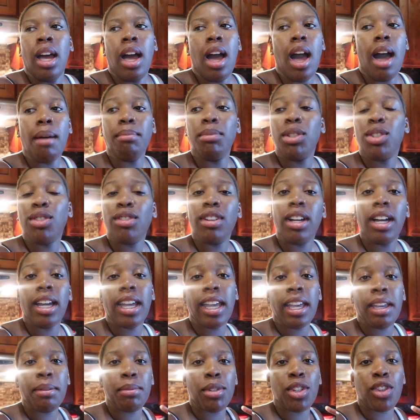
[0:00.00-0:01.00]
I'm
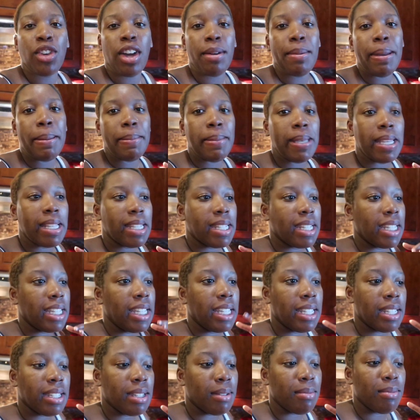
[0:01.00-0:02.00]
trying, trying my best to
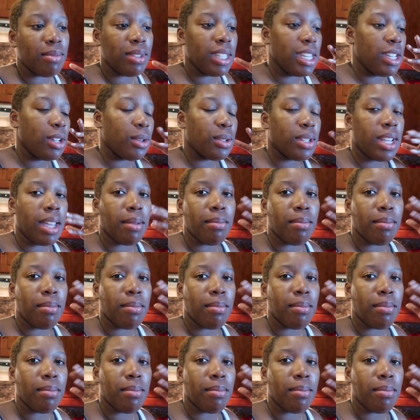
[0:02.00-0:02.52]
get some videos.